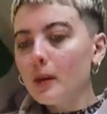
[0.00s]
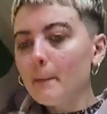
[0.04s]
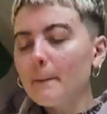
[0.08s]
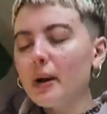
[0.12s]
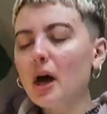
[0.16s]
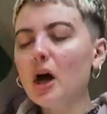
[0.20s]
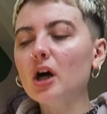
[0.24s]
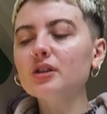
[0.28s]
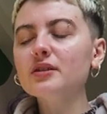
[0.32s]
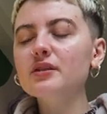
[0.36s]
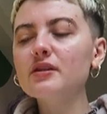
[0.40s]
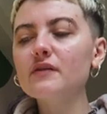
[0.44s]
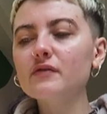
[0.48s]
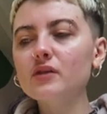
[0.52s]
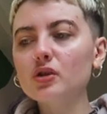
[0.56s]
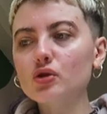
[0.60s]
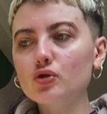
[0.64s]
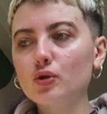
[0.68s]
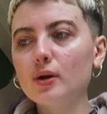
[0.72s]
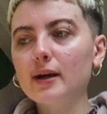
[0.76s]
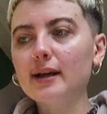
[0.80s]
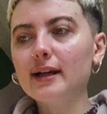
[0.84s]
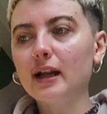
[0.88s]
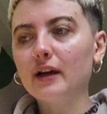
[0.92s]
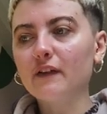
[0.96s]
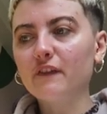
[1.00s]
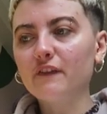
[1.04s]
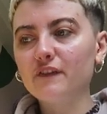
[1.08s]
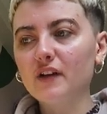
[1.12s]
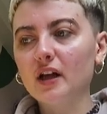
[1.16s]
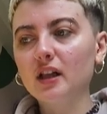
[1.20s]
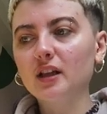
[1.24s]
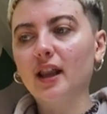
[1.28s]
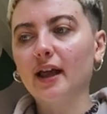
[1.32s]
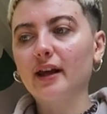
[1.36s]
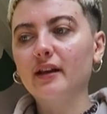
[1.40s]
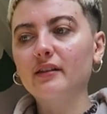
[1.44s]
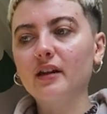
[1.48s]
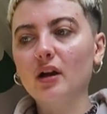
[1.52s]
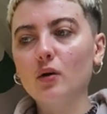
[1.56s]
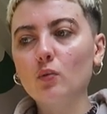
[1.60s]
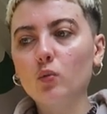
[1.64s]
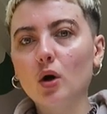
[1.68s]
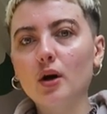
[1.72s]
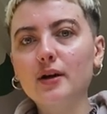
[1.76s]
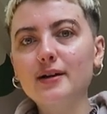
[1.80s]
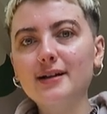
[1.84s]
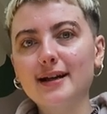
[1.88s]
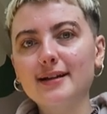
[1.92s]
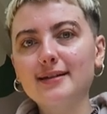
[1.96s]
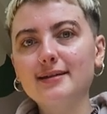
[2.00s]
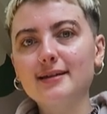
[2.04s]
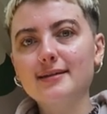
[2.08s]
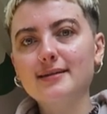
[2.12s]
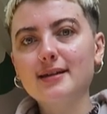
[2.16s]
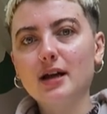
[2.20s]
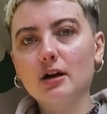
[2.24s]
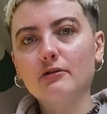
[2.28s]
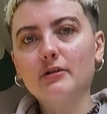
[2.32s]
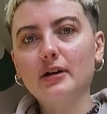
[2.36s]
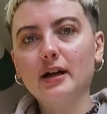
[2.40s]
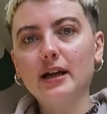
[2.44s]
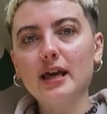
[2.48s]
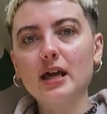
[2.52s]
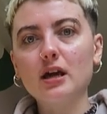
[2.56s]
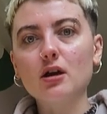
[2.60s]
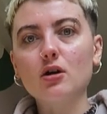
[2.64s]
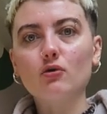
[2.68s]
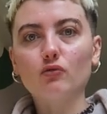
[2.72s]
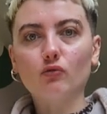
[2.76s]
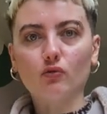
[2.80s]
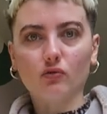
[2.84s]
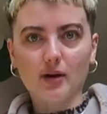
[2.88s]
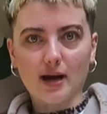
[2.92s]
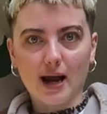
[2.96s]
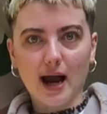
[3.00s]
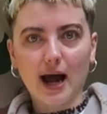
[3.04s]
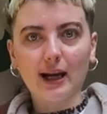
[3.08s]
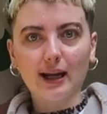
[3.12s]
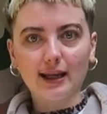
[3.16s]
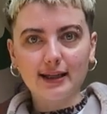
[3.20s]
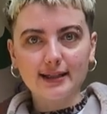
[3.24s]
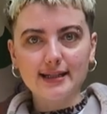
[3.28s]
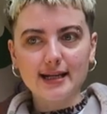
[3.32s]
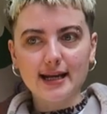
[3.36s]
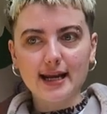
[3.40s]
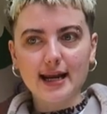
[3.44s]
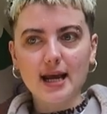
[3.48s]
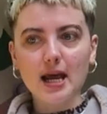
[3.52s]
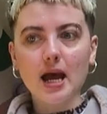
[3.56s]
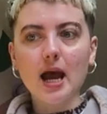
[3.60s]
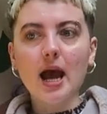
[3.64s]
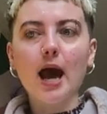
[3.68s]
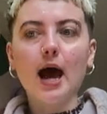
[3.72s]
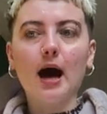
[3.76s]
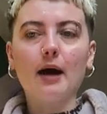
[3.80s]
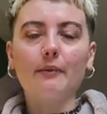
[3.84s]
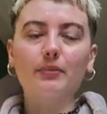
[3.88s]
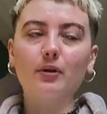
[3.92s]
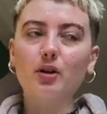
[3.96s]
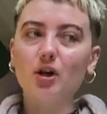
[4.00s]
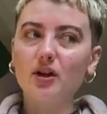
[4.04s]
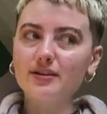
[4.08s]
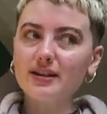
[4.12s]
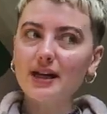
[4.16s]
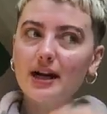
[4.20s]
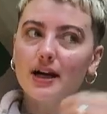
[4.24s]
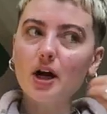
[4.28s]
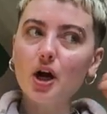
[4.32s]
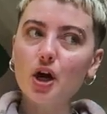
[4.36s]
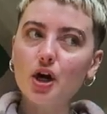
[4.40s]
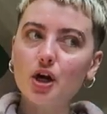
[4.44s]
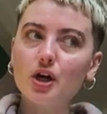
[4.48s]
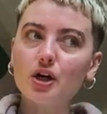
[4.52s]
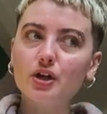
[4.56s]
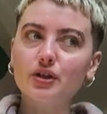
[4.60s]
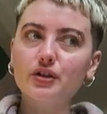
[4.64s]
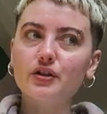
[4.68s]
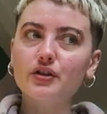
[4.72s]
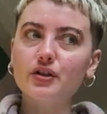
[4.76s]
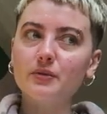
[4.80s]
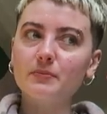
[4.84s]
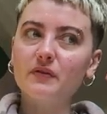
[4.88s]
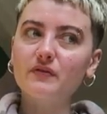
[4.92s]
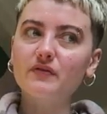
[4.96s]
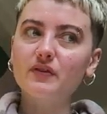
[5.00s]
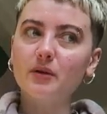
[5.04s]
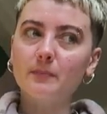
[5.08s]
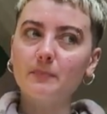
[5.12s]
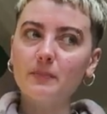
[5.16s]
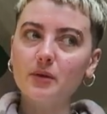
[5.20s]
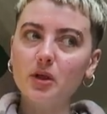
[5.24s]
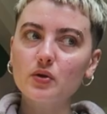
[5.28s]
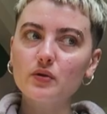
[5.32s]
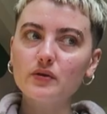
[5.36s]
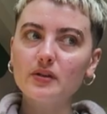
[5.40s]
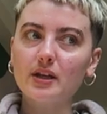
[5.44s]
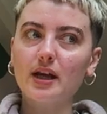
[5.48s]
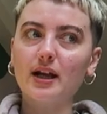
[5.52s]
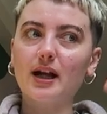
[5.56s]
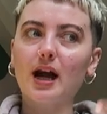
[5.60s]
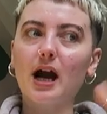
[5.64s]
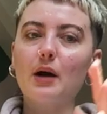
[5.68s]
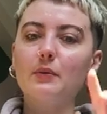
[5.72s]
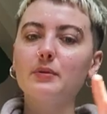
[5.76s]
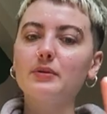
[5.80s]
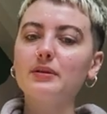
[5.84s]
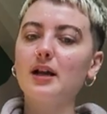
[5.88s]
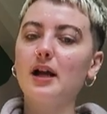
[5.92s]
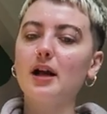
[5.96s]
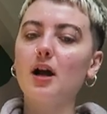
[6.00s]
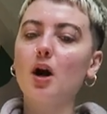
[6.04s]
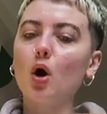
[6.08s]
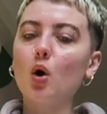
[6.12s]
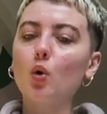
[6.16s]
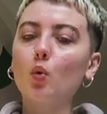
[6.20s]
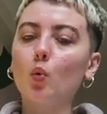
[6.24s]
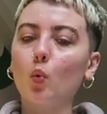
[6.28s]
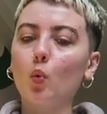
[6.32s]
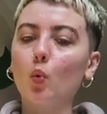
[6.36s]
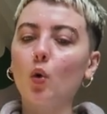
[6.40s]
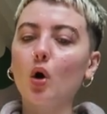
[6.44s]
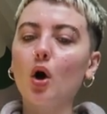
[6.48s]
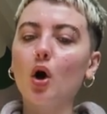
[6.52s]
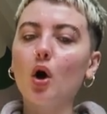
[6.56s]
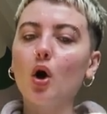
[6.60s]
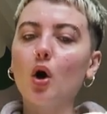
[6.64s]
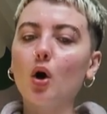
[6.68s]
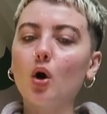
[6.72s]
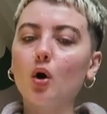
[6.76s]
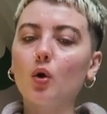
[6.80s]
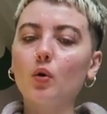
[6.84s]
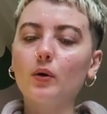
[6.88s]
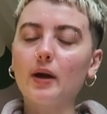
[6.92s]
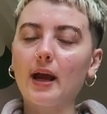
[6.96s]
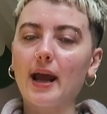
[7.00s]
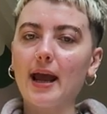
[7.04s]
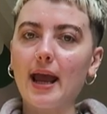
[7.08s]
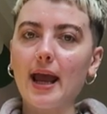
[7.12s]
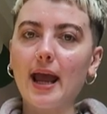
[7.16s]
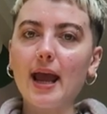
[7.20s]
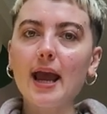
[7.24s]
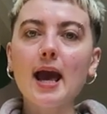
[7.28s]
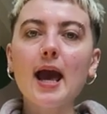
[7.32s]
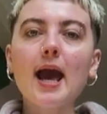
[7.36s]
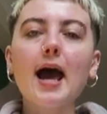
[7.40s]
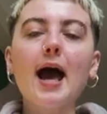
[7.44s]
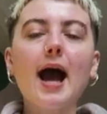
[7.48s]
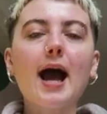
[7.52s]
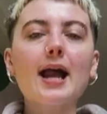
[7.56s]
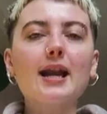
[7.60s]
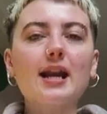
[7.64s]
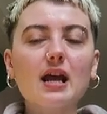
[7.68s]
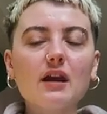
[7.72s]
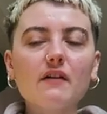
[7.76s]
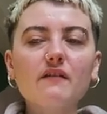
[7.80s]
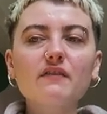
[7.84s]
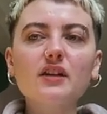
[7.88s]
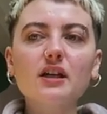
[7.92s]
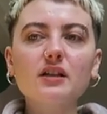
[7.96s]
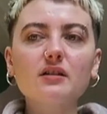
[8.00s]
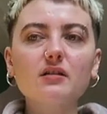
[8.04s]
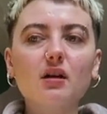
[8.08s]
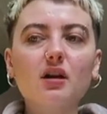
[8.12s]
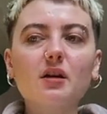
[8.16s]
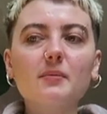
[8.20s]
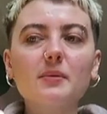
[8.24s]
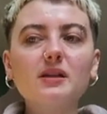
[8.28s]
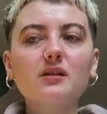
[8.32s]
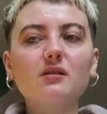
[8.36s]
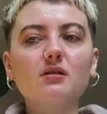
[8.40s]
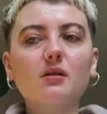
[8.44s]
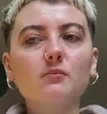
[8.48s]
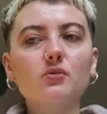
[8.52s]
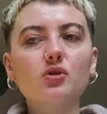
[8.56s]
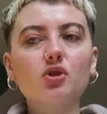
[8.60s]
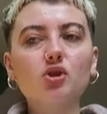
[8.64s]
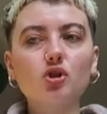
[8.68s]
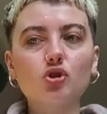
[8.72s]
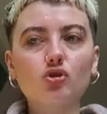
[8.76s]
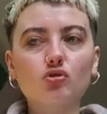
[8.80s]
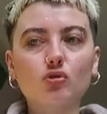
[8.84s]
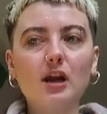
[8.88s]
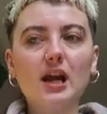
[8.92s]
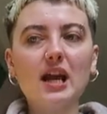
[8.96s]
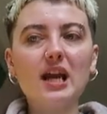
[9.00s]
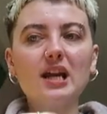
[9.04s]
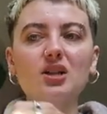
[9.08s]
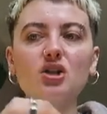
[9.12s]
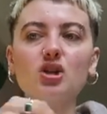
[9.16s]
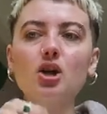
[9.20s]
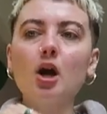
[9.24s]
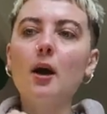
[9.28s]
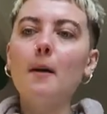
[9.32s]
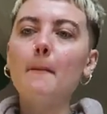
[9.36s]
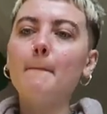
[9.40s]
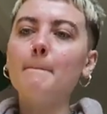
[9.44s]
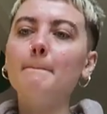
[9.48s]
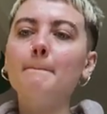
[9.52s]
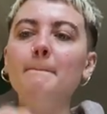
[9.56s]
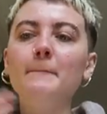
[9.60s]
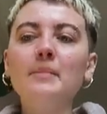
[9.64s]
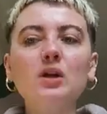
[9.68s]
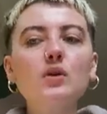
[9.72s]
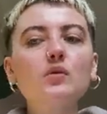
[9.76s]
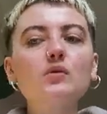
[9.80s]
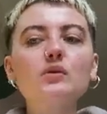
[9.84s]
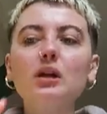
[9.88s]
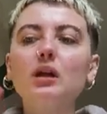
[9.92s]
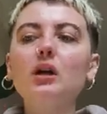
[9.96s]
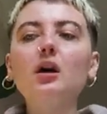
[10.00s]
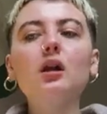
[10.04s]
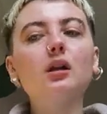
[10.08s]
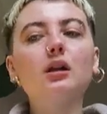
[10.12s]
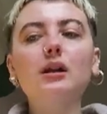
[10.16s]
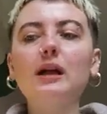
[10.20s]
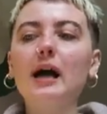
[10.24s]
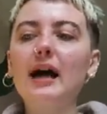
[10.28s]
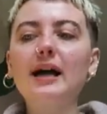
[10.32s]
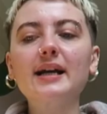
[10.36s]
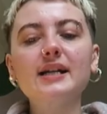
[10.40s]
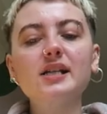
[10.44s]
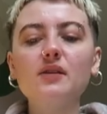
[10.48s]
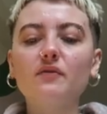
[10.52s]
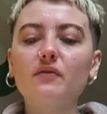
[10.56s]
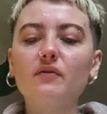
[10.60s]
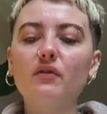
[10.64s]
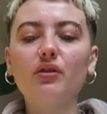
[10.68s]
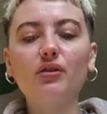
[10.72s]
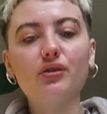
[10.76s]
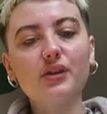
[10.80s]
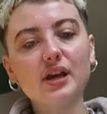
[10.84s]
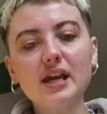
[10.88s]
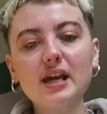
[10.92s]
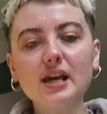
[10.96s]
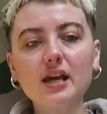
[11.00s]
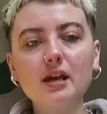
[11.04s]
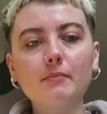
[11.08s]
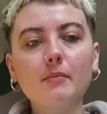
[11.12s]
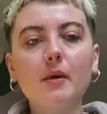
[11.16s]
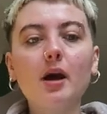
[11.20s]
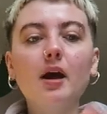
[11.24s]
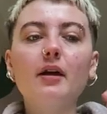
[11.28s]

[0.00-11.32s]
Parts of the trailer felt like they weren't necessarily reality. And because I heard some of the music, I was like, oh, okay. And if there's going to be some strange musical kind of theme,